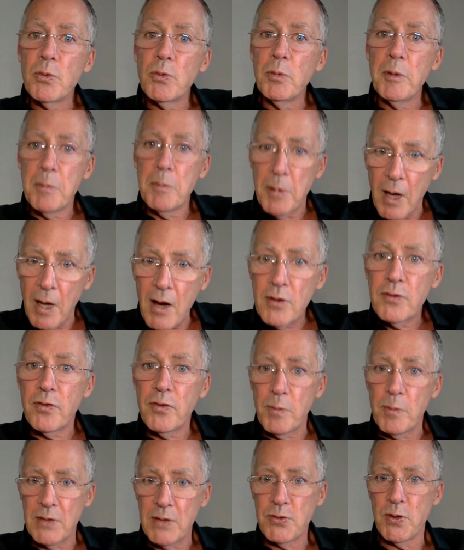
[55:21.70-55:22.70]
will be blocked
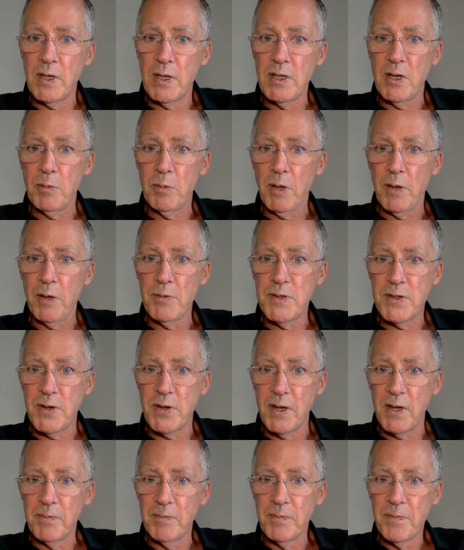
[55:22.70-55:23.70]
from entering your
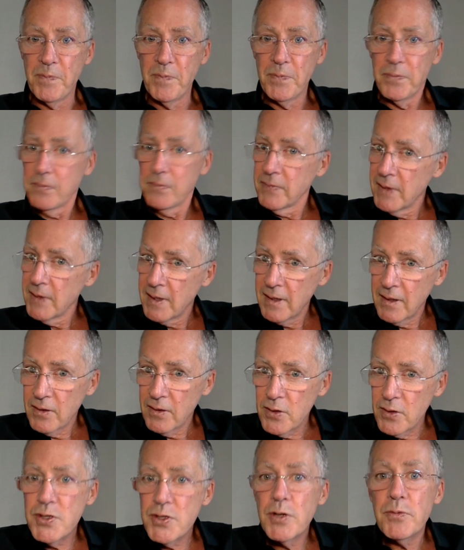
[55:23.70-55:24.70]
bloodstream,
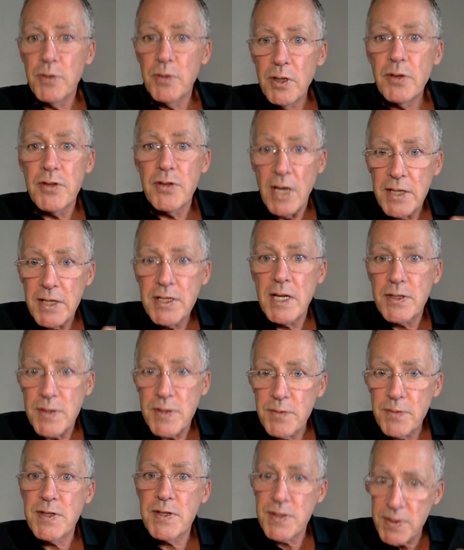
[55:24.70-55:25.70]
because your
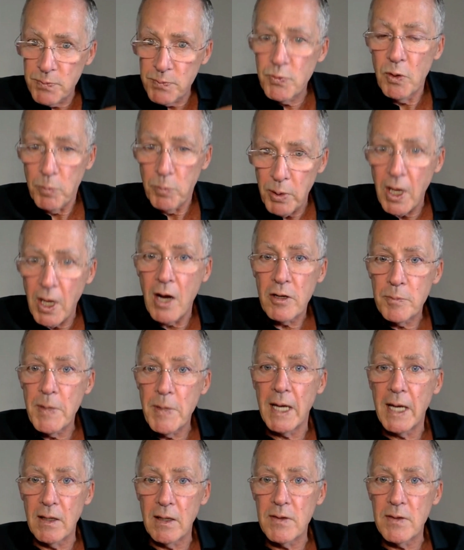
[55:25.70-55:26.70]
digestive system will block
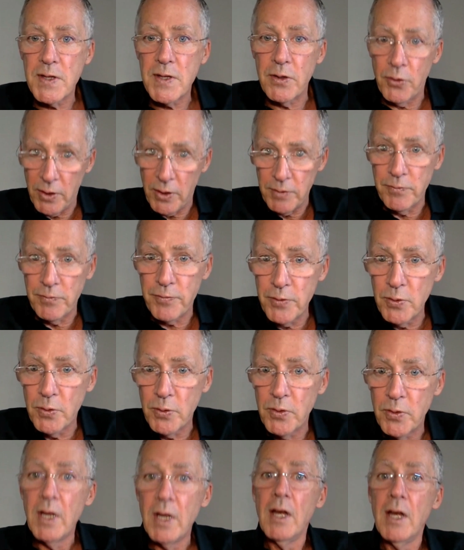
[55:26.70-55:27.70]
metals that are in
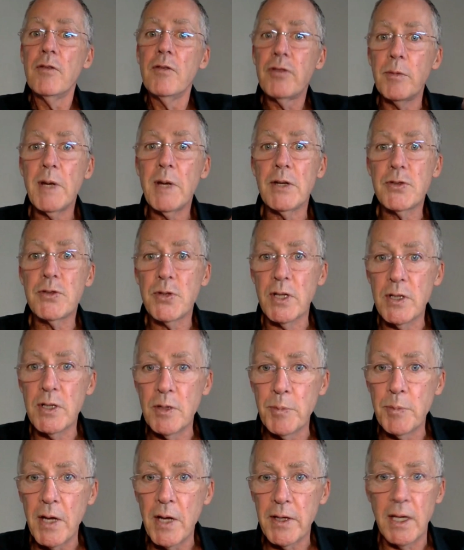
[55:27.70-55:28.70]
food from entering
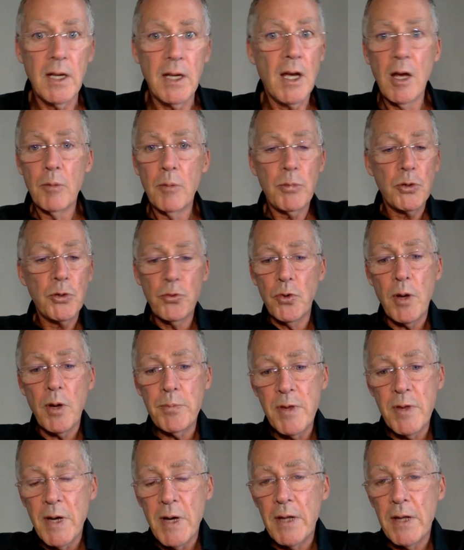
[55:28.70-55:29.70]
your body. But rub
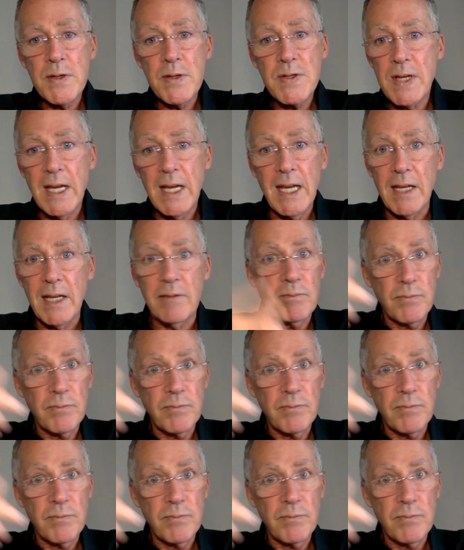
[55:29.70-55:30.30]
them on the skin,